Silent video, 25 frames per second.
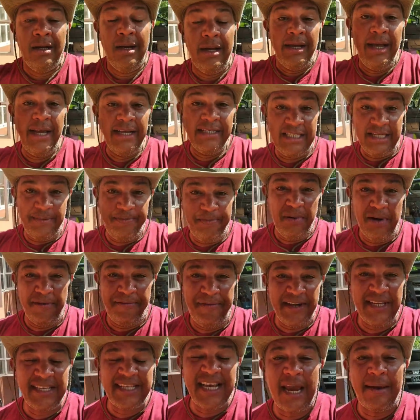It's the
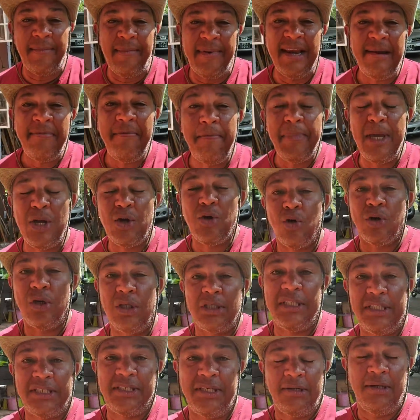perfect timing
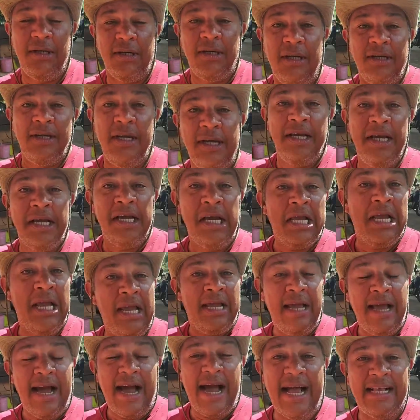because,
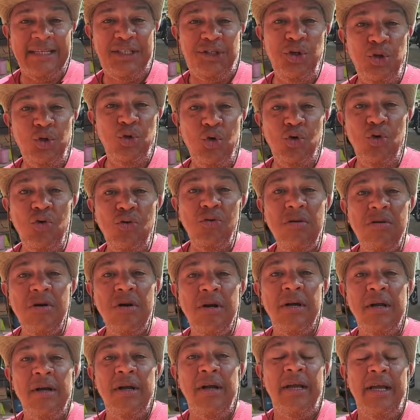as you know,
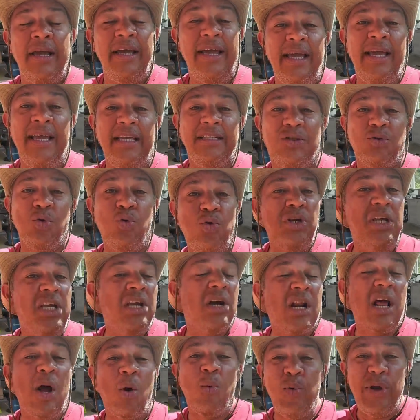it's only on
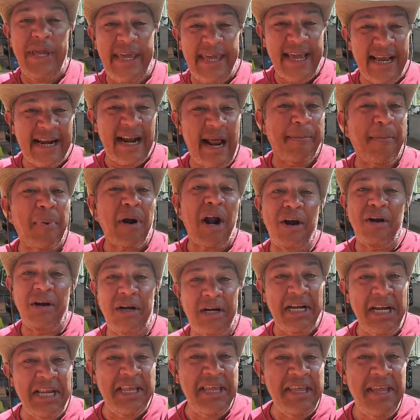a weekend
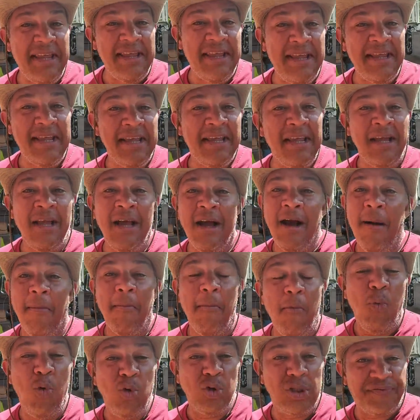apparently
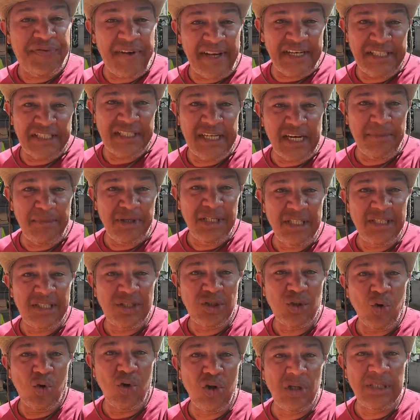most vegetable
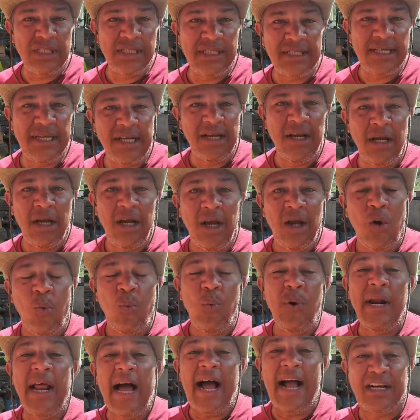stalls
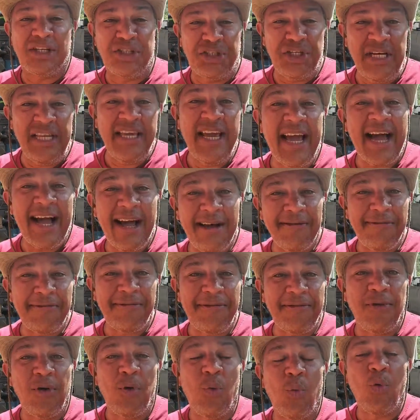will actually have
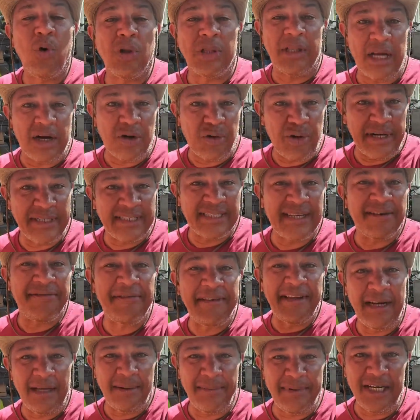watercress
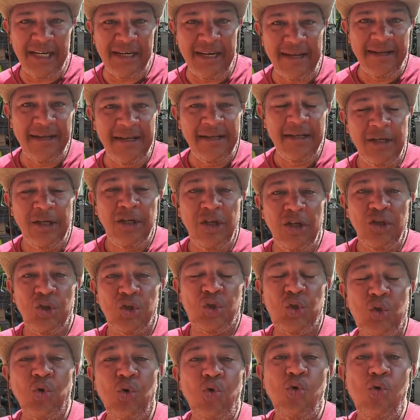available.
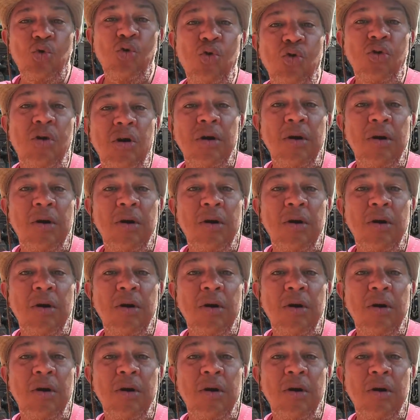So